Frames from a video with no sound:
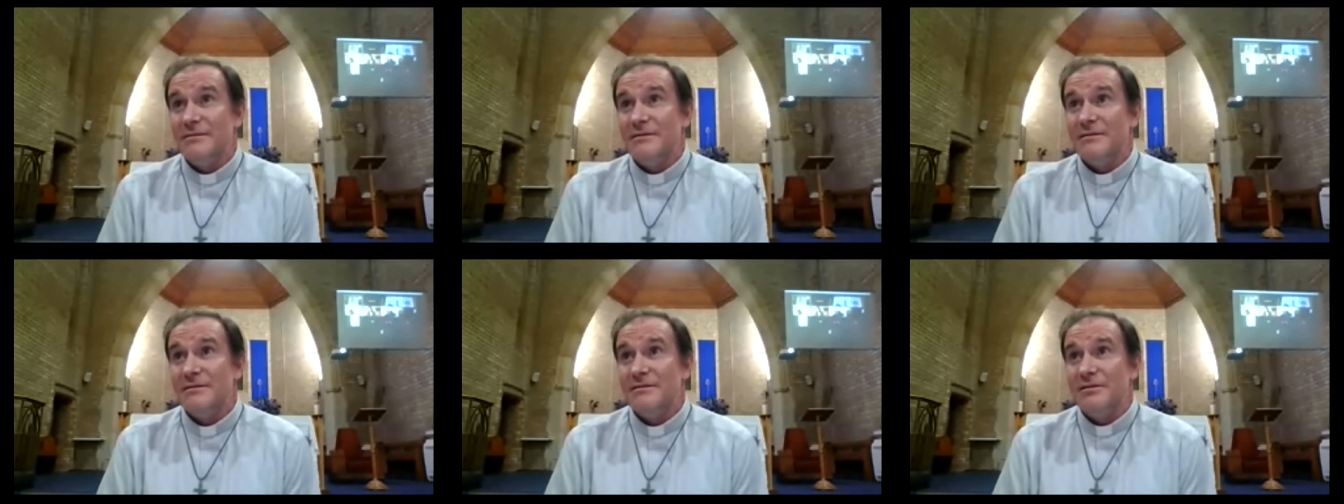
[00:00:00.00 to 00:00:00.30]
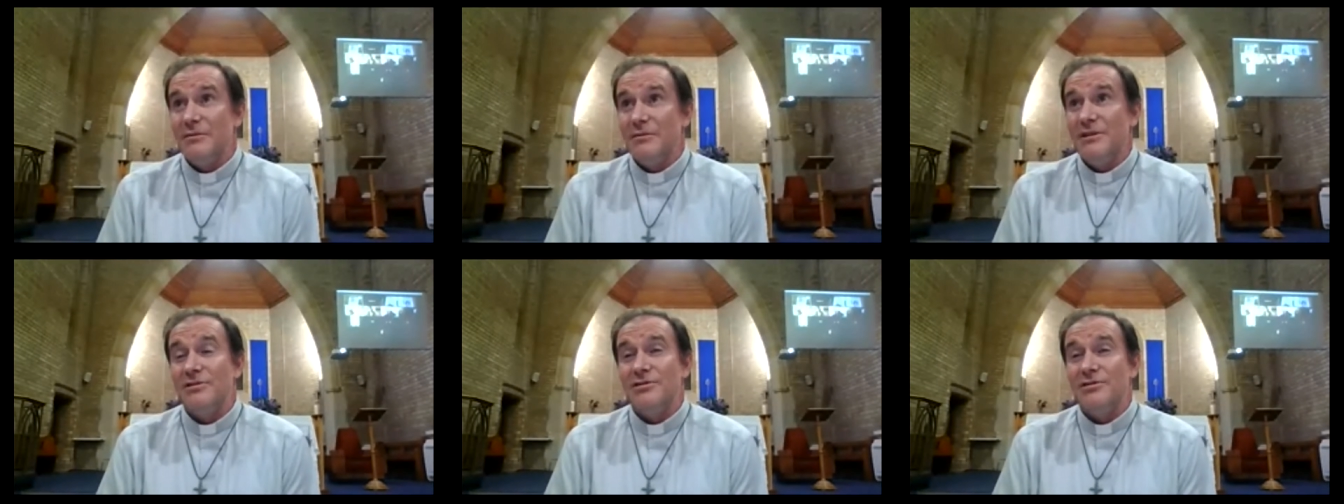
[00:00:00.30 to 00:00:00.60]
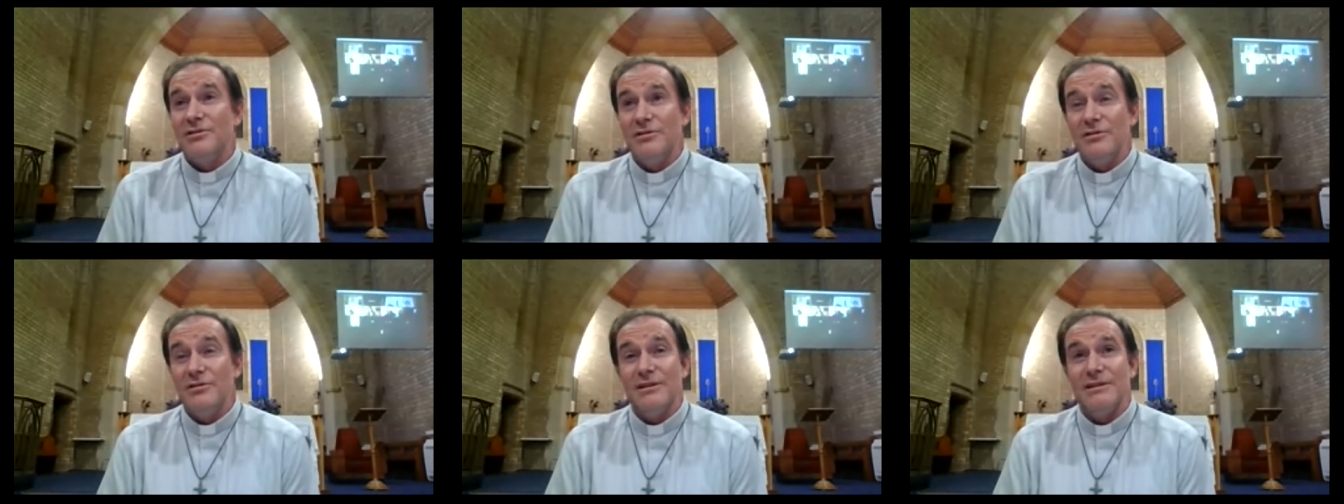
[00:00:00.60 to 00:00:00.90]
So with
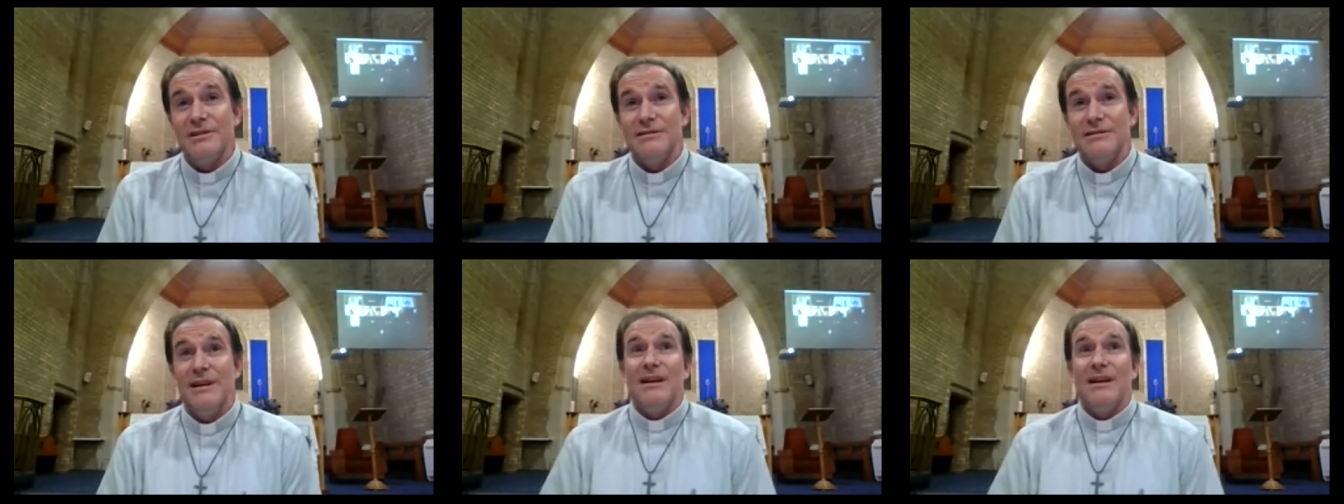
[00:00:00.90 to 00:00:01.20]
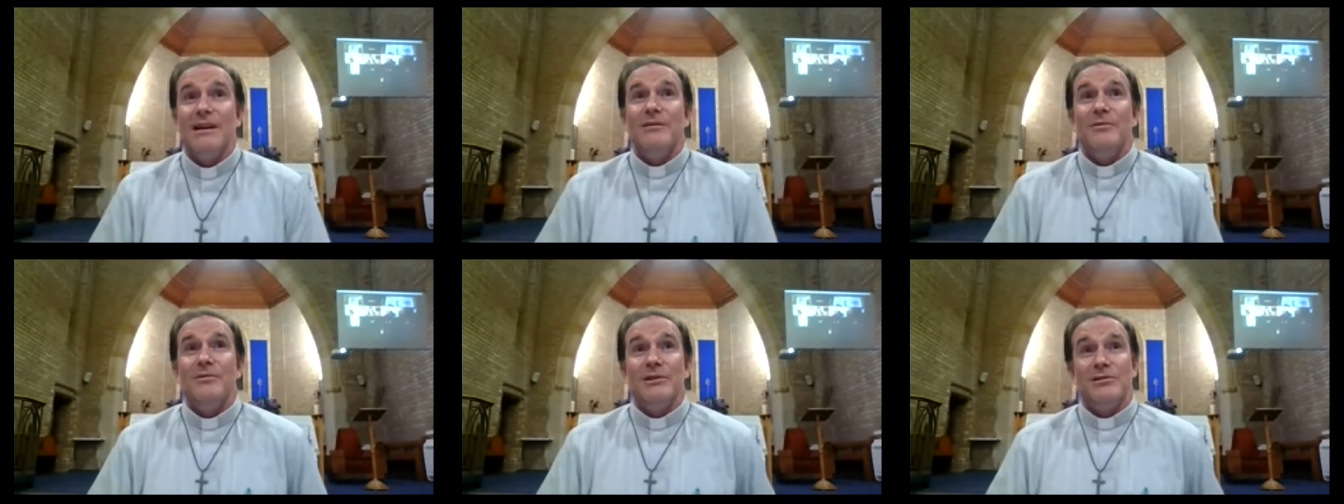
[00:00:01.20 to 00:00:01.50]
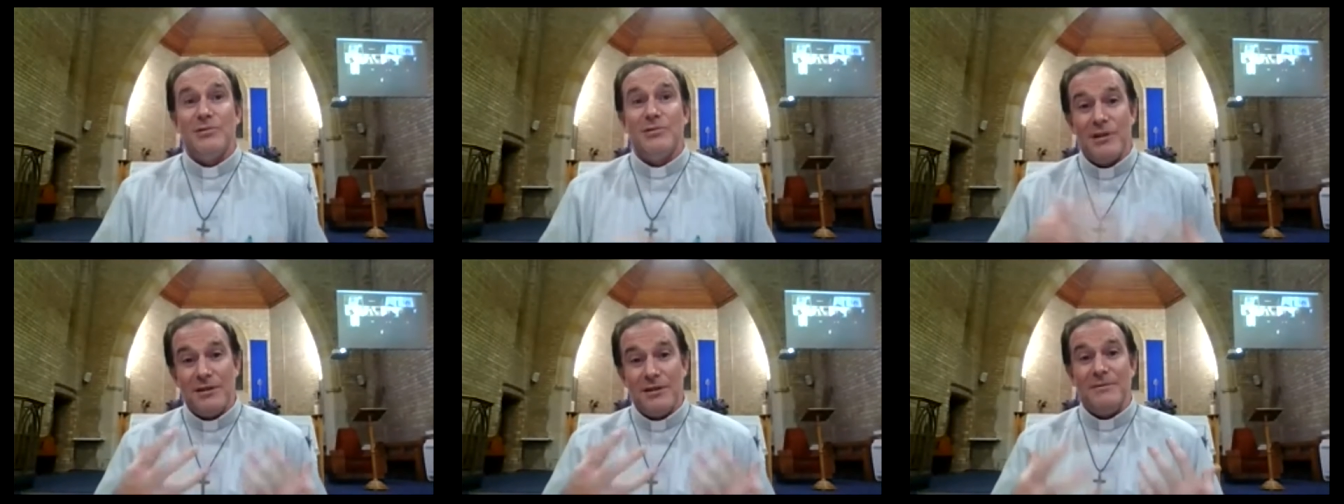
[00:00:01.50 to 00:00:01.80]
Judas, we're
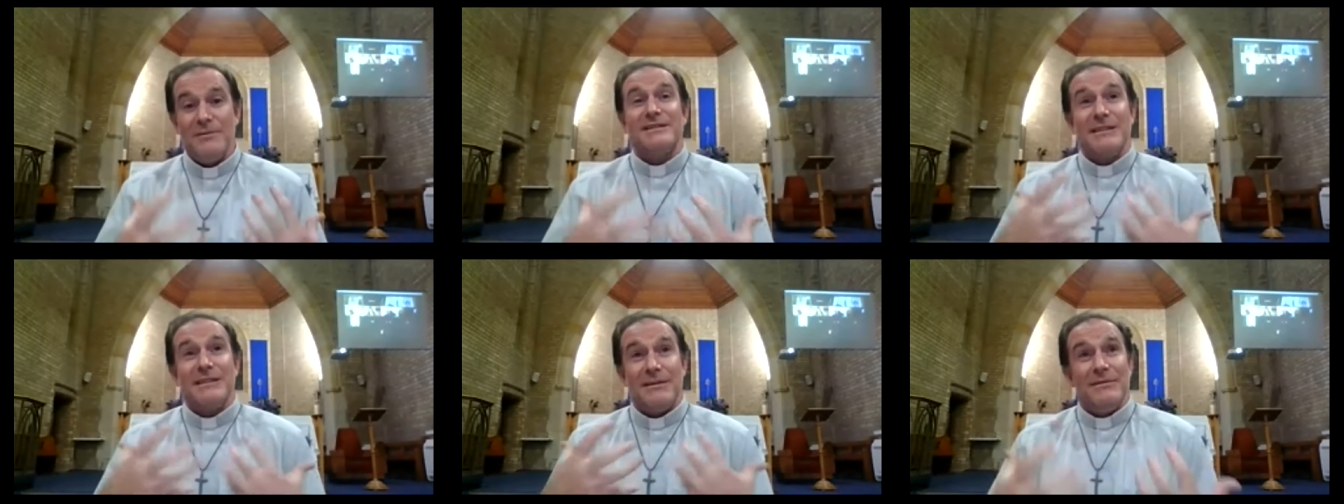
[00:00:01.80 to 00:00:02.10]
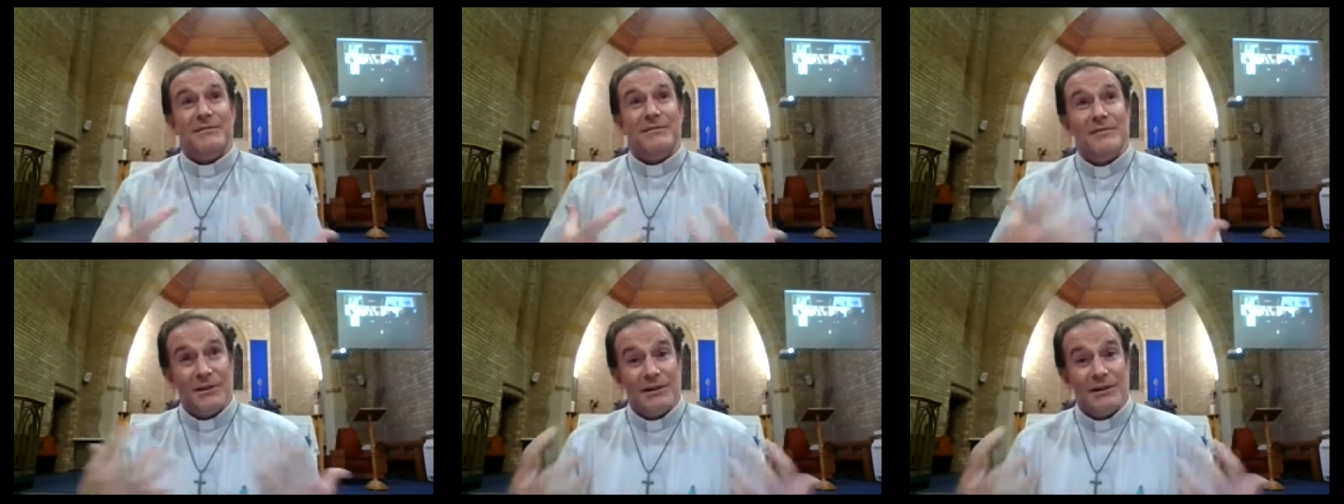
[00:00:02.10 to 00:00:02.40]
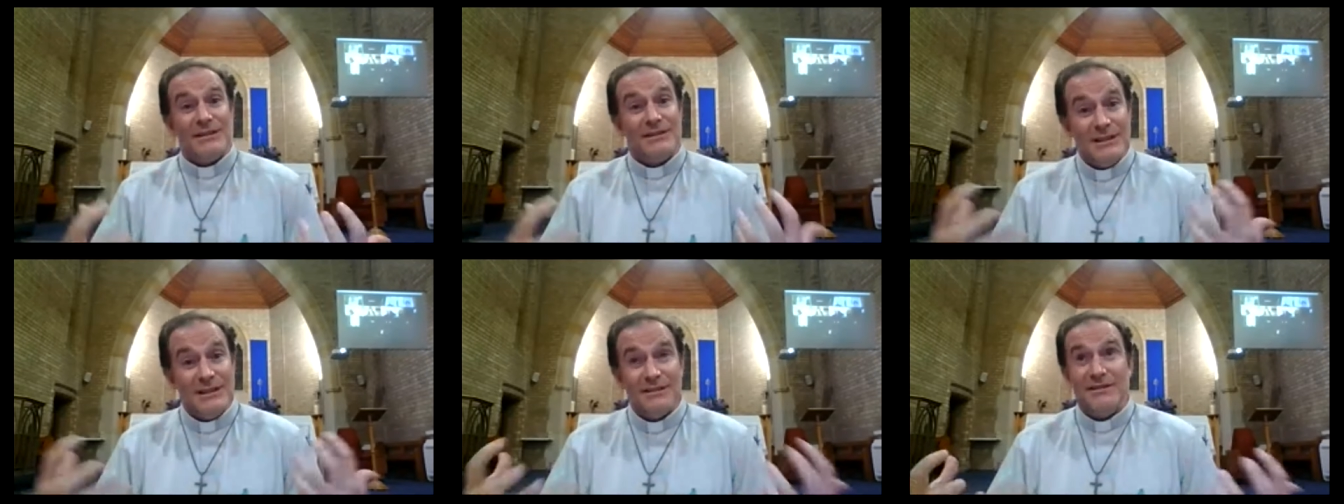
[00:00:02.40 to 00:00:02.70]
talking about something very
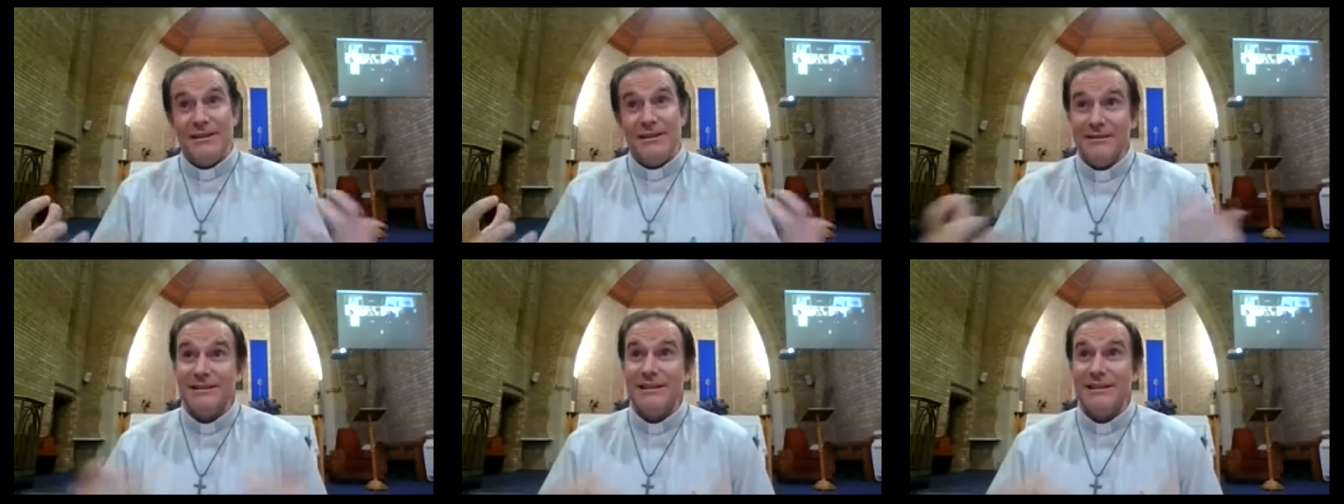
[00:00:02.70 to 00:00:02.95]
serious.